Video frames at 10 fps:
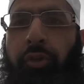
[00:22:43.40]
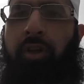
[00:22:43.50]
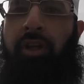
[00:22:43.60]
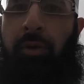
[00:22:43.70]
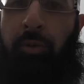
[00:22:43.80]

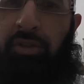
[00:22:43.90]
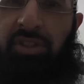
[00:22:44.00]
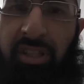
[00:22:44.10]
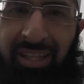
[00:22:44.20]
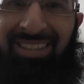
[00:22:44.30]
So he would,
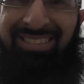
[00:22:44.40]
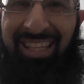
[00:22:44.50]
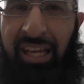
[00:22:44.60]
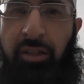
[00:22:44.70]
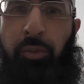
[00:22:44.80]
his
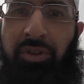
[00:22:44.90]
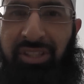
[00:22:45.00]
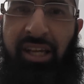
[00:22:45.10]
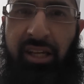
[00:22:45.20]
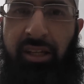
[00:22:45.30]
tent
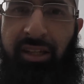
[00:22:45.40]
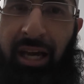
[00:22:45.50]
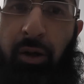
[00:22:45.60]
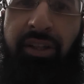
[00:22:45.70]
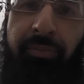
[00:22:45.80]
was here.
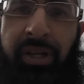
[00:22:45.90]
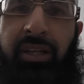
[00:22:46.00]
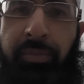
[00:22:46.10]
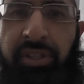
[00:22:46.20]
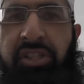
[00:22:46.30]
Now they've
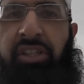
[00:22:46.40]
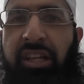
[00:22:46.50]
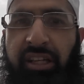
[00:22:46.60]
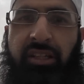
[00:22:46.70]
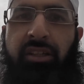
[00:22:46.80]
made a
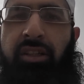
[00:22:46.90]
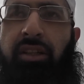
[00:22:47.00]
masjid here,